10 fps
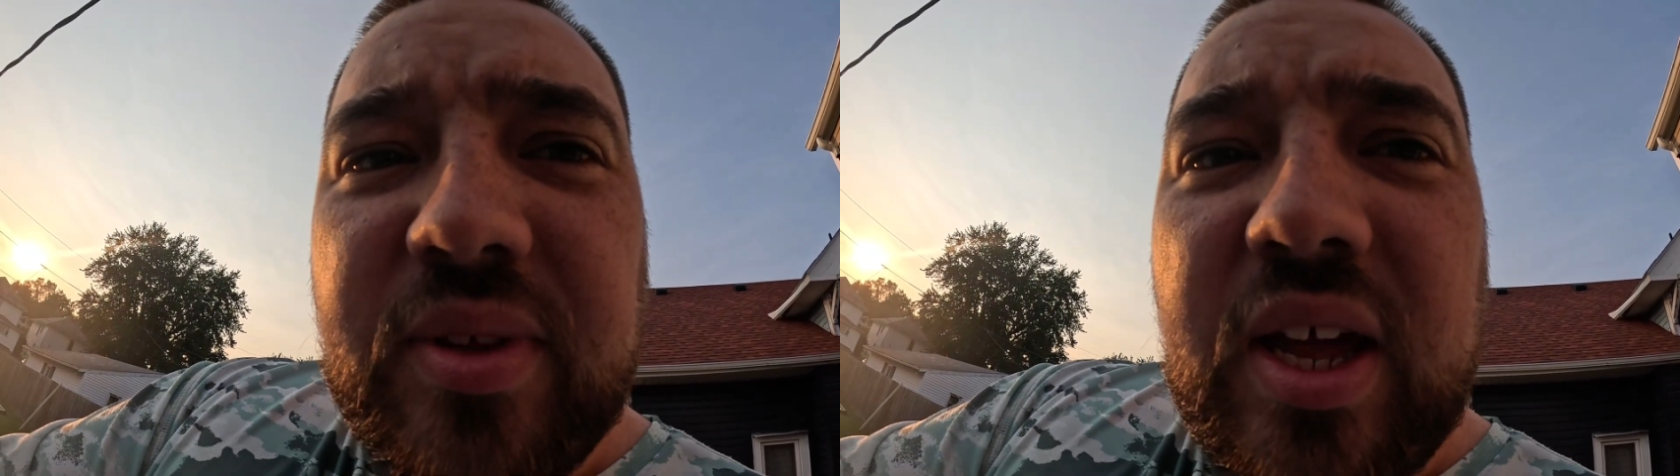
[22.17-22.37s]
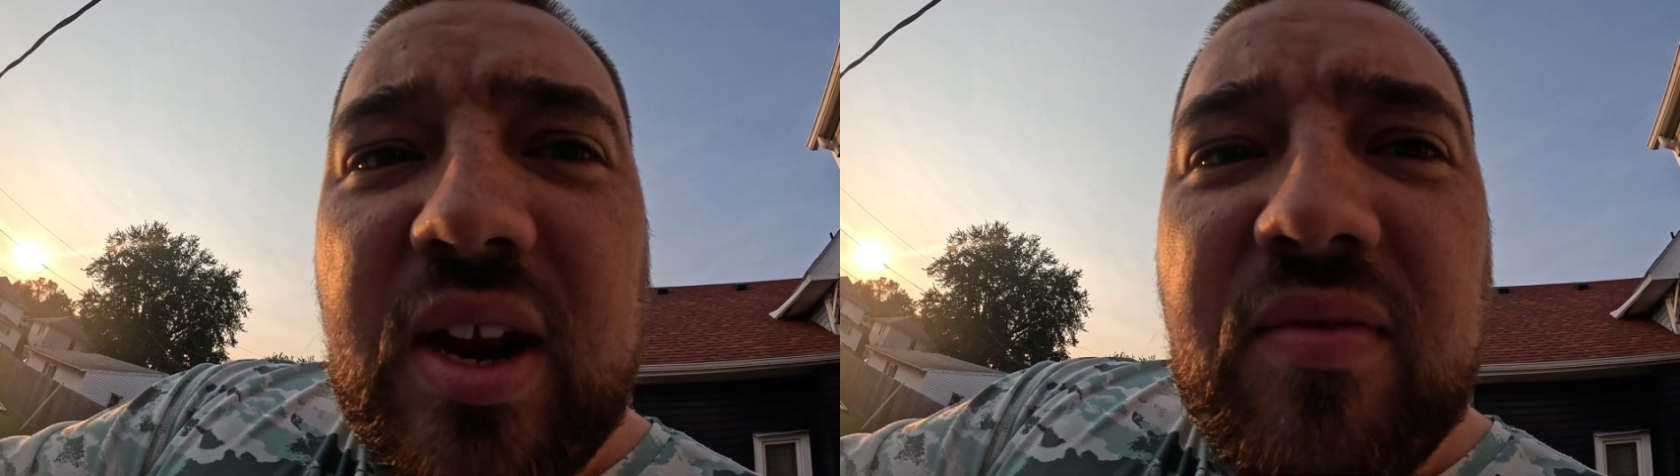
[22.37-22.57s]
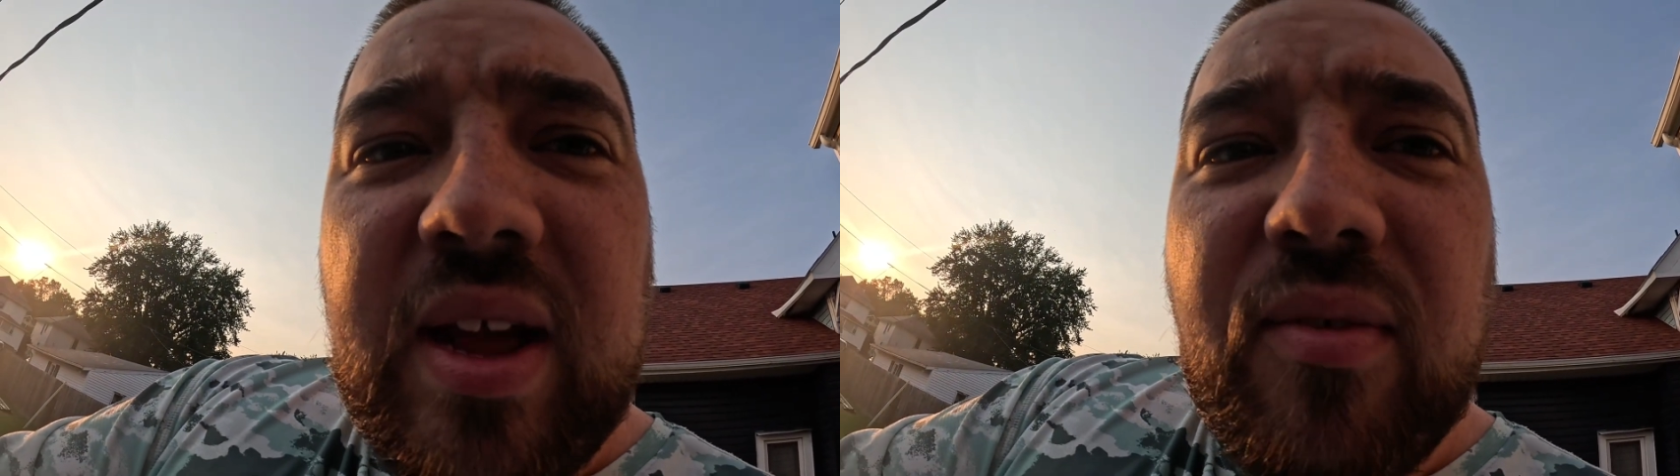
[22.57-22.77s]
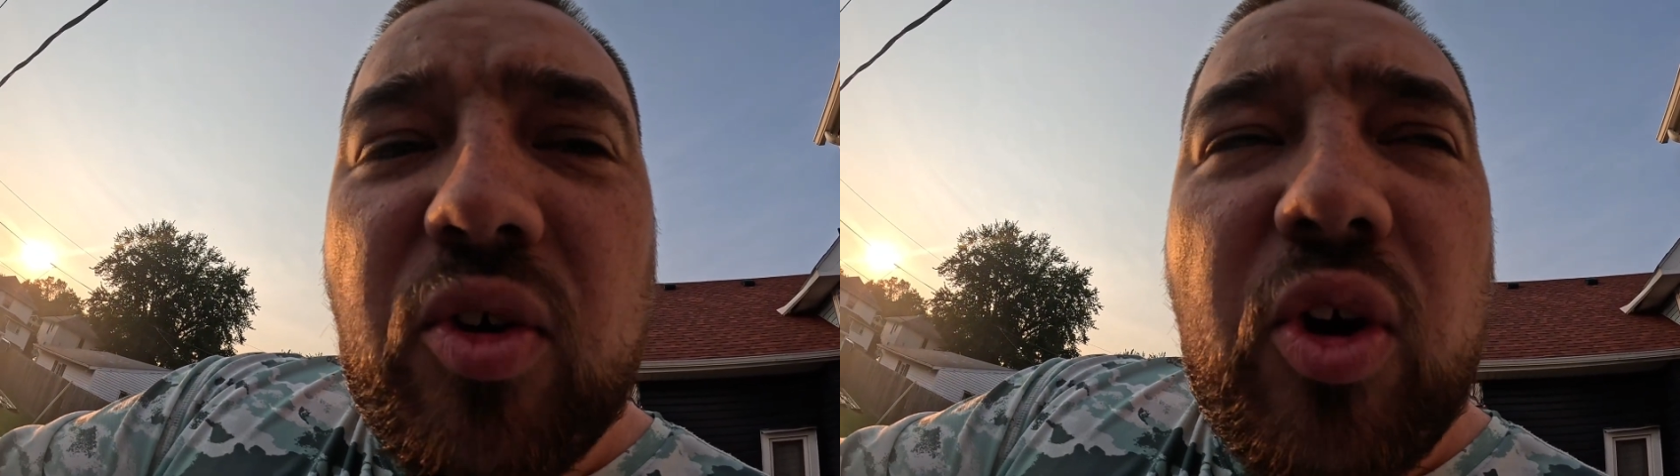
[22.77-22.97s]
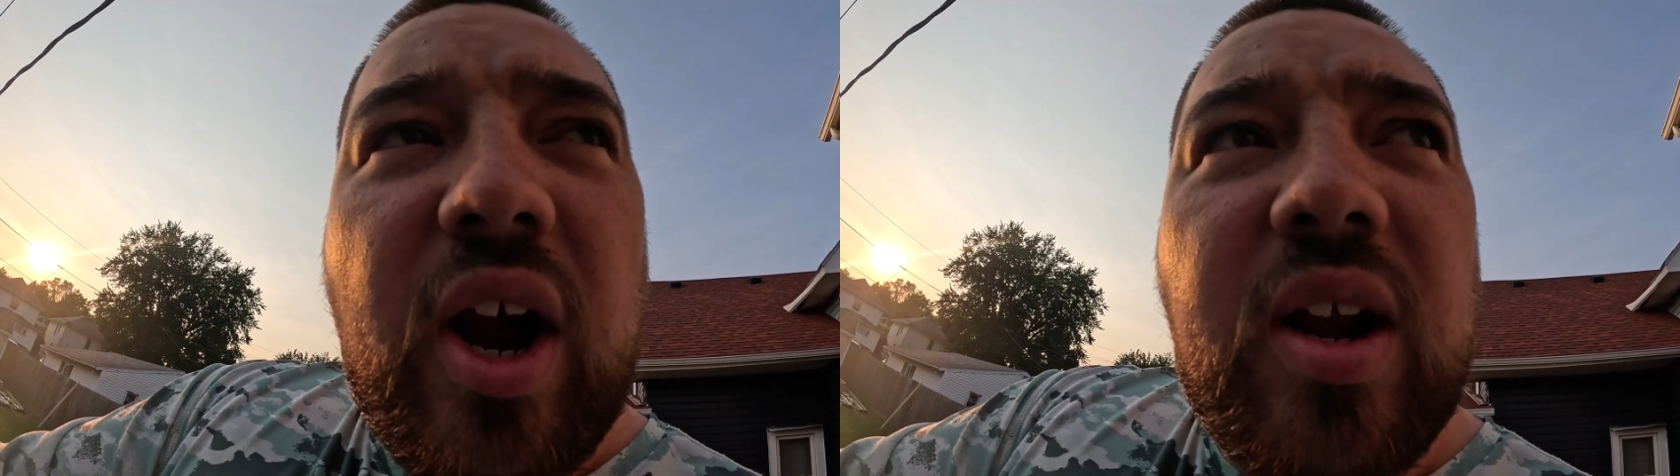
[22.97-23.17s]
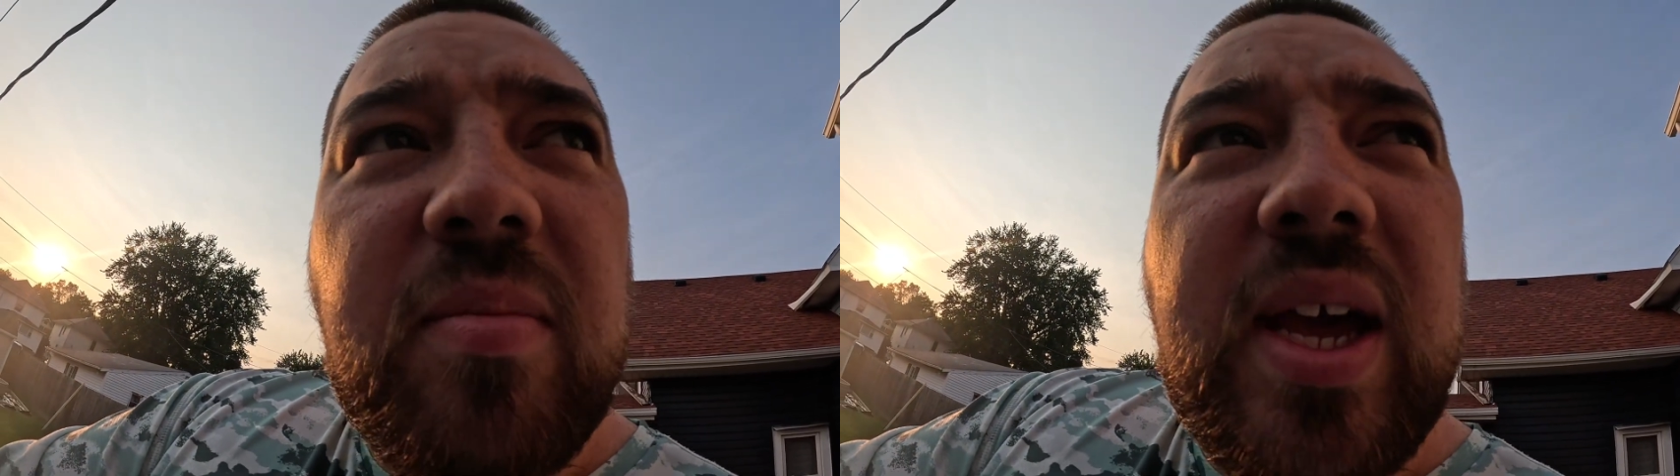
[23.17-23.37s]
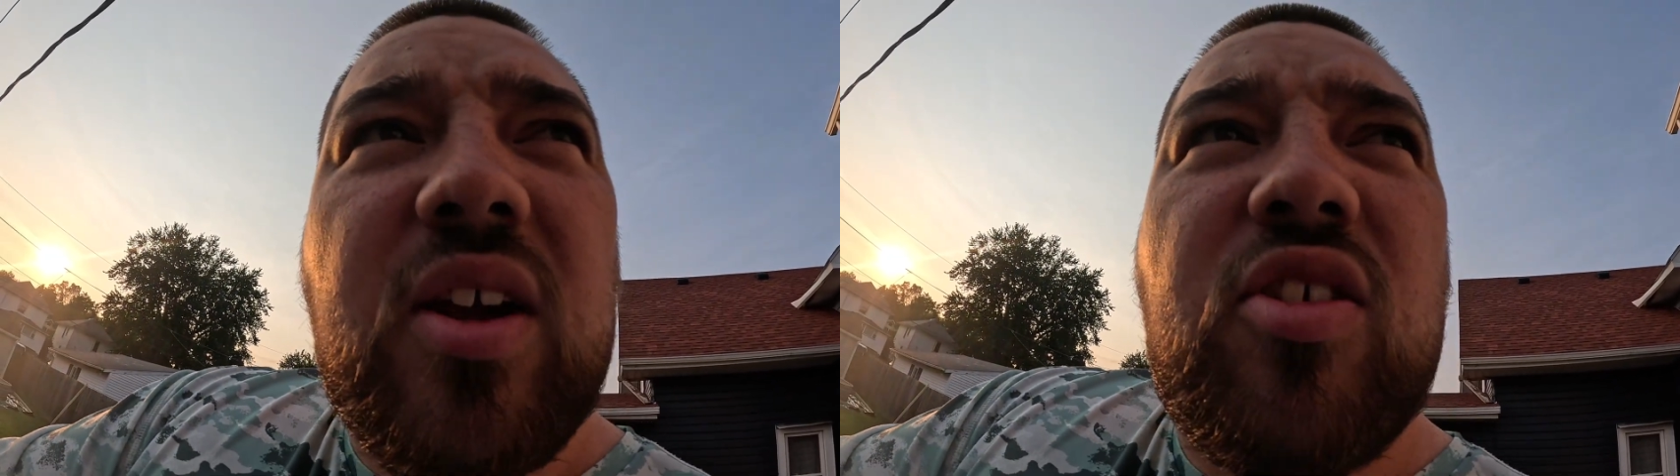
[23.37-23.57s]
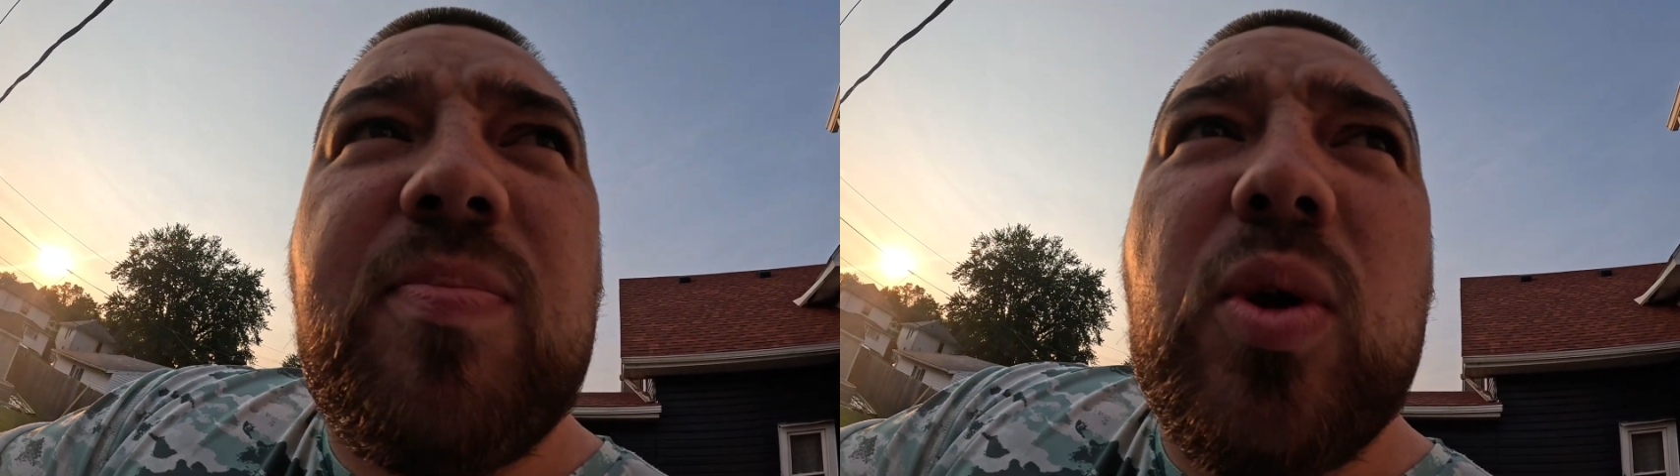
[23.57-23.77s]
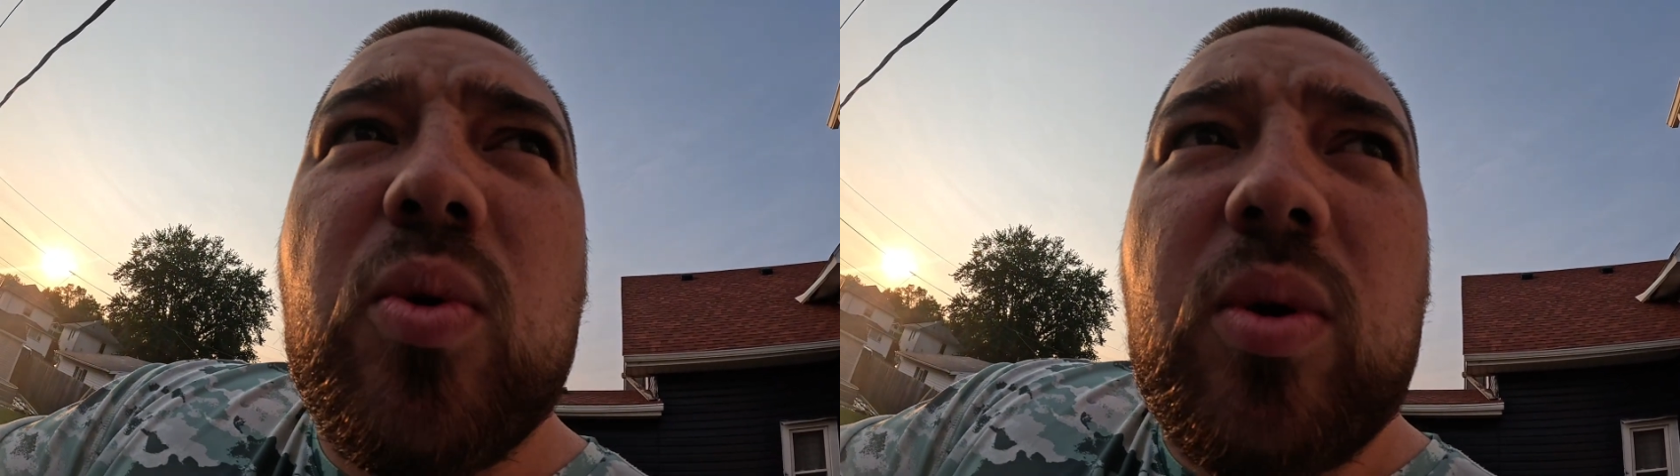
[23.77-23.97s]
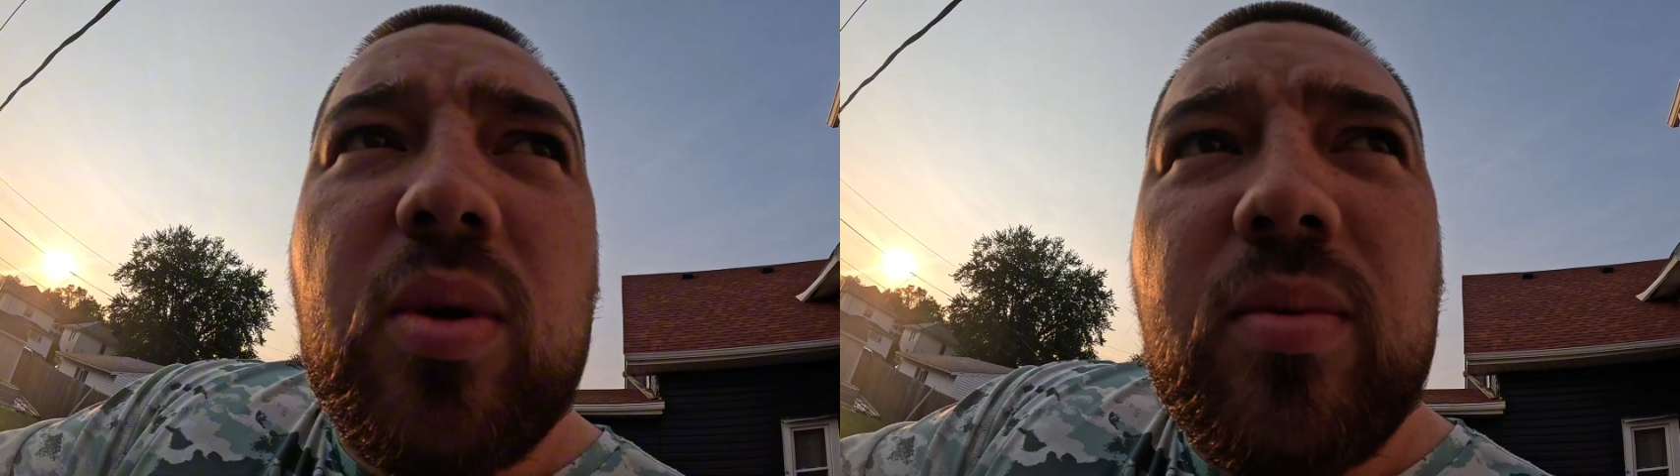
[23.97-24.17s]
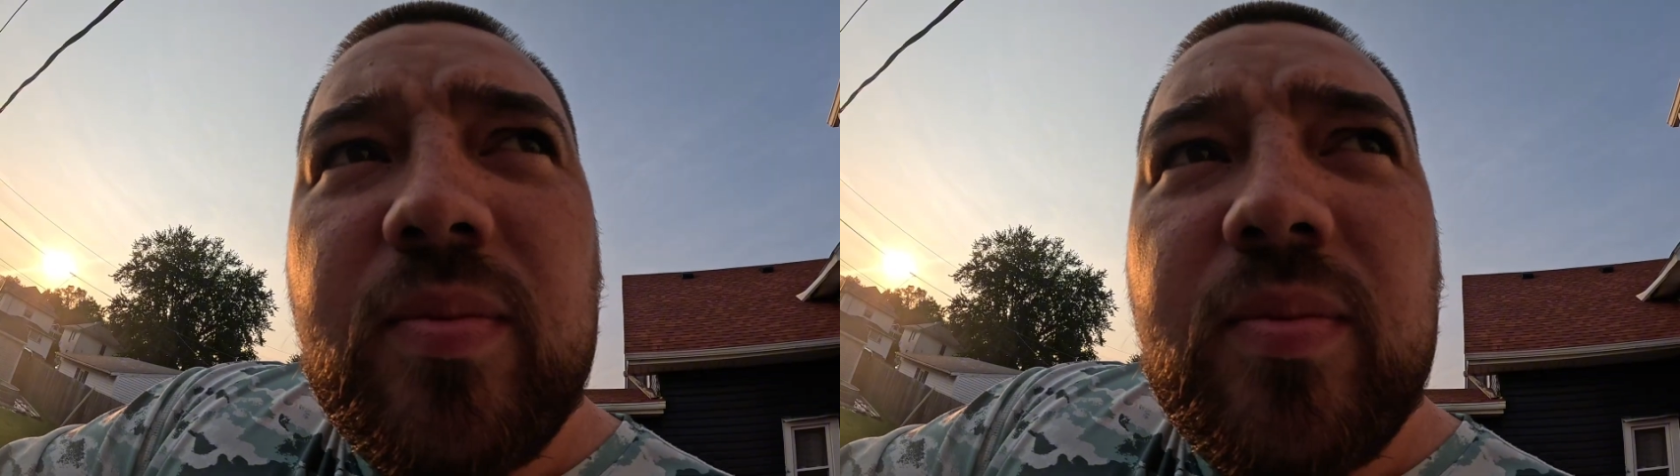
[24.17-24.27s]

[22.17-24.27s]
and I've never tried to make a spook,